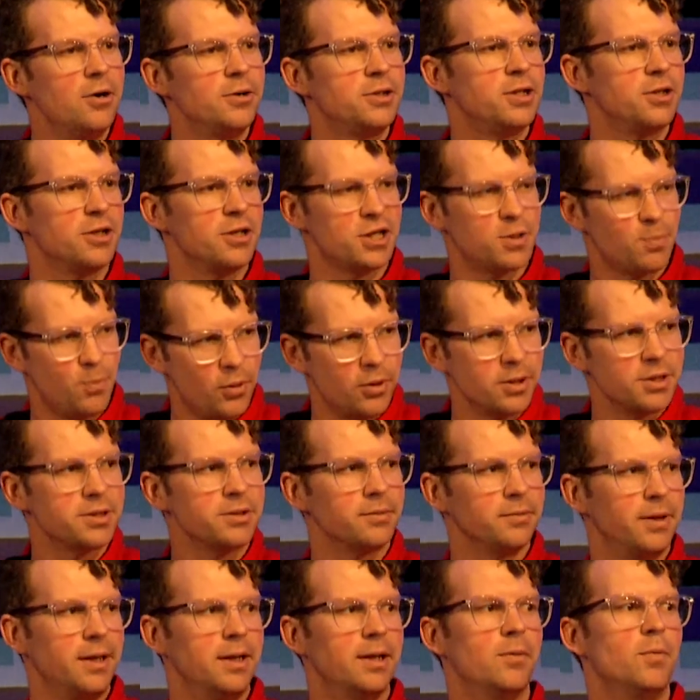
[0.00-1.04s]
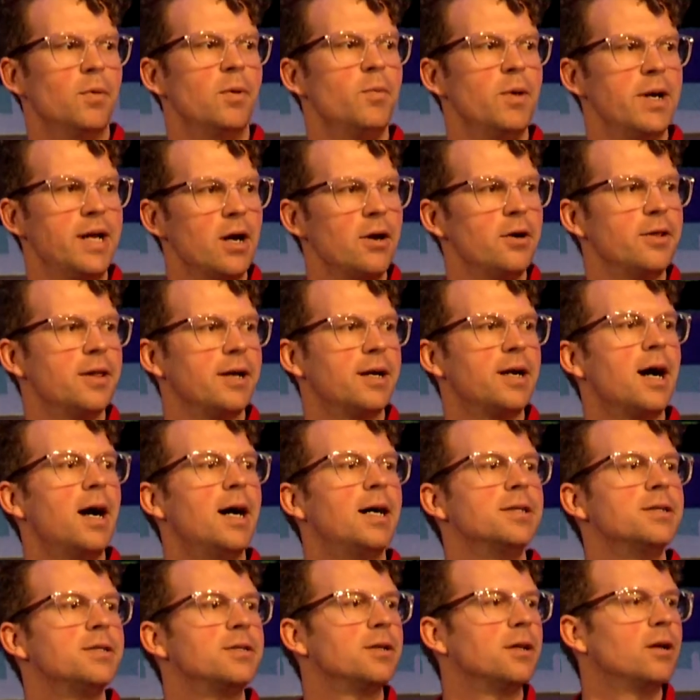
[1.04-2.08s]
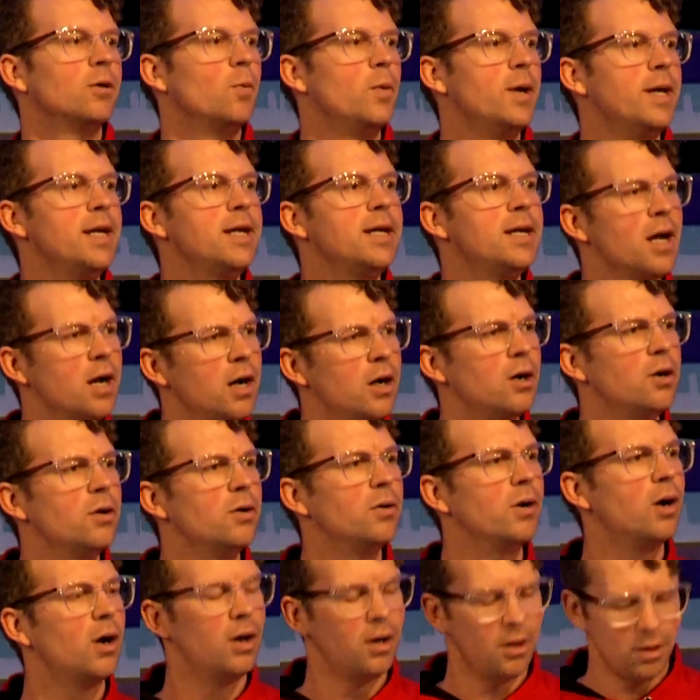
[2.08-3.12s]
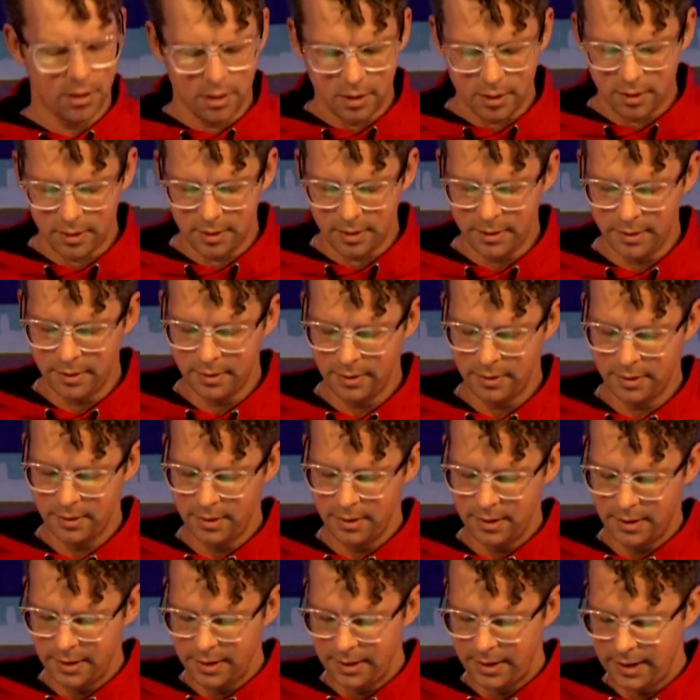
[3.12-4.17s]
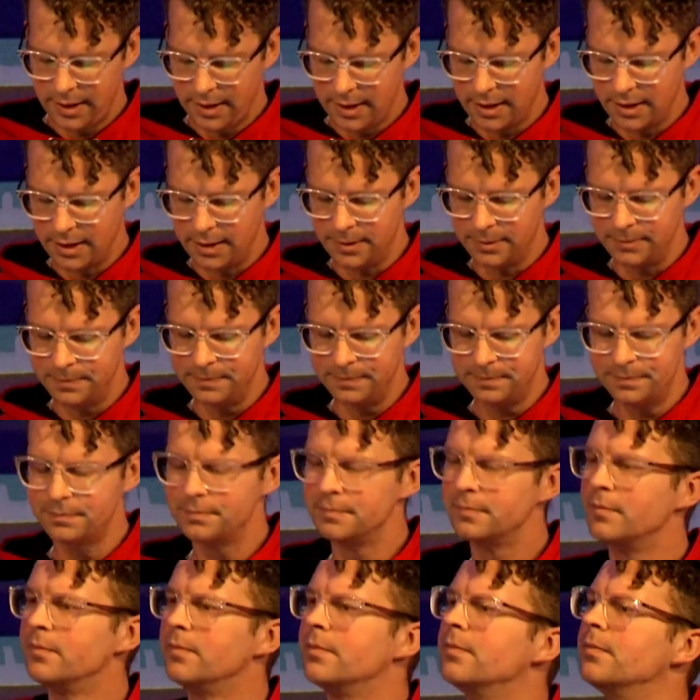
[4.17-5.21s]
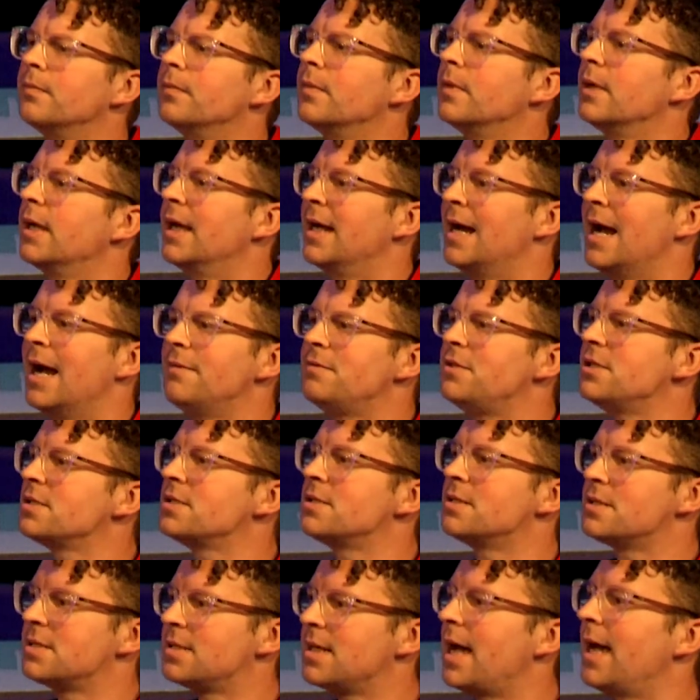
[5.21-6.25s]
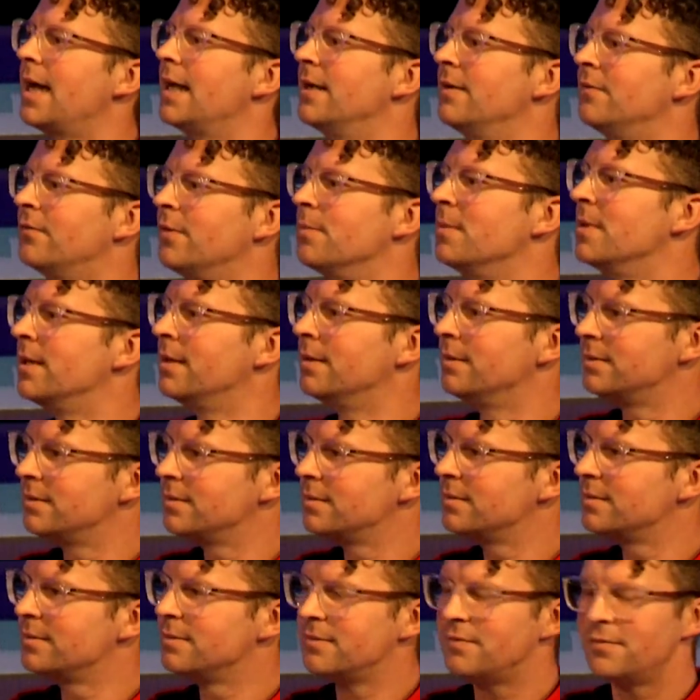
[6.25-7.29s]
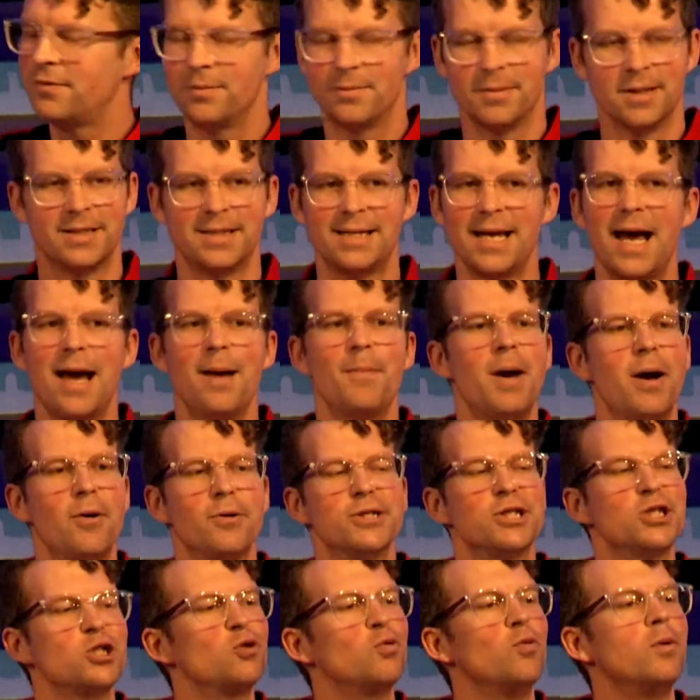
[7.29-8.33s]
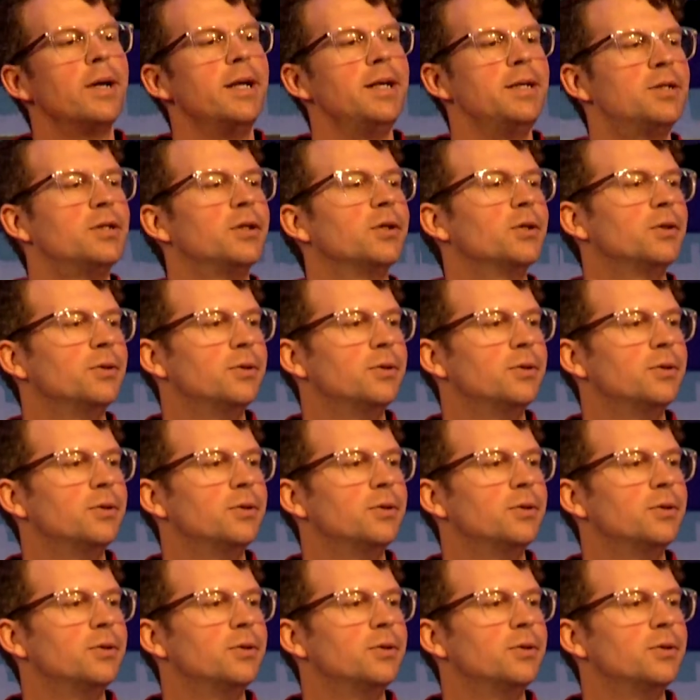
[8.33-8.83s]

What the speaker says: to the sports arena, when we go to the concert, we go all in. And I've just decided from the time I was 22,